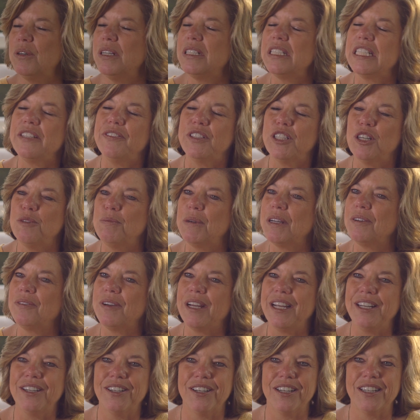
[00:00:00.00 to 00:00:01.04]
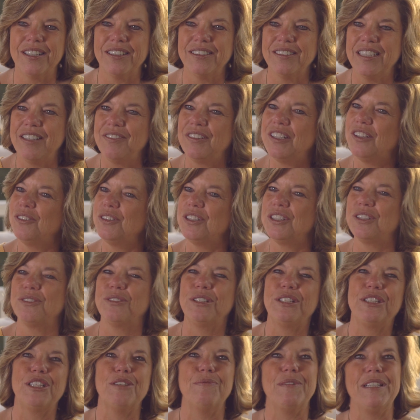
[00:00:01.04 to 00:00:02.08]
wasn't even on my radar. I've told the
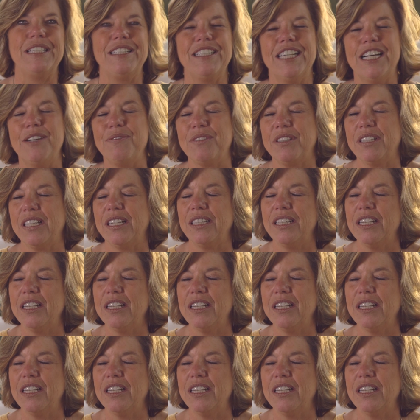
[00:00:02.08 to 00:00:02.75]
story so many times and I